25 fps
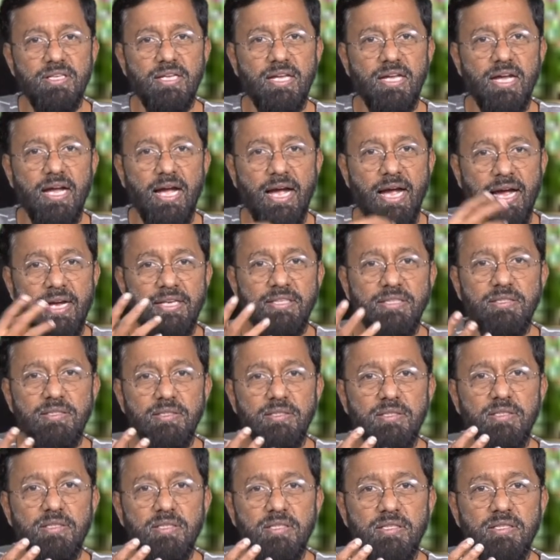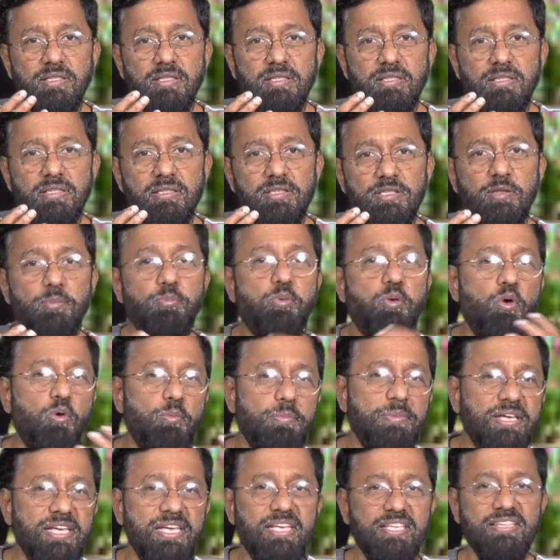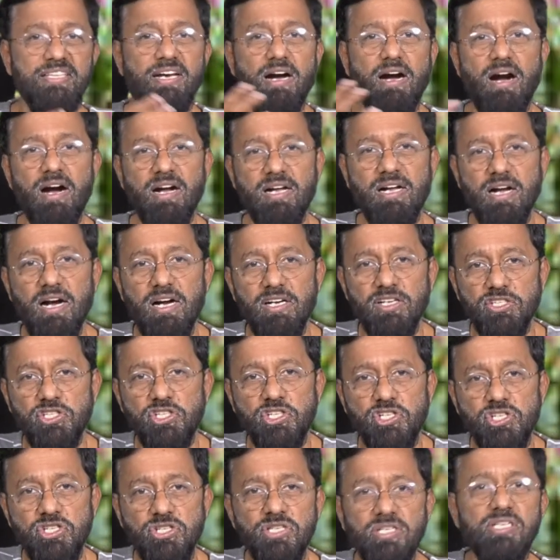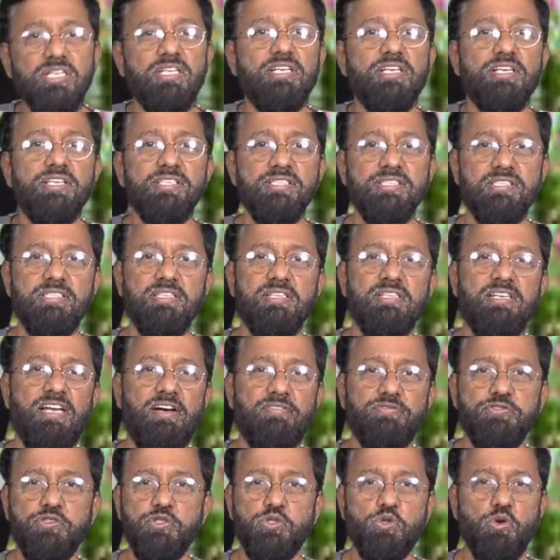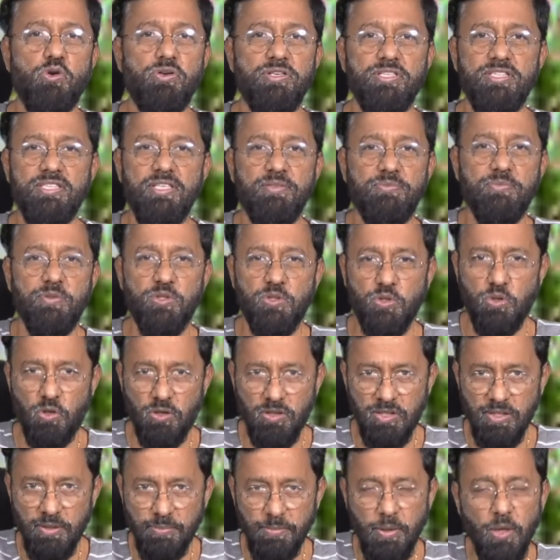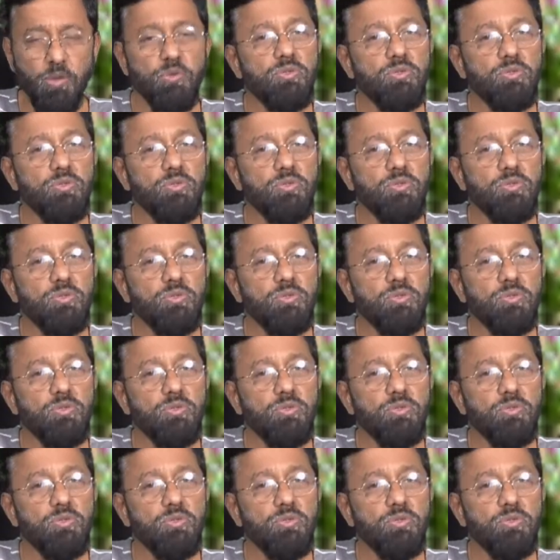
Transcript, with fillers: and the Bhumi and the Akash is the love story that we are talking about.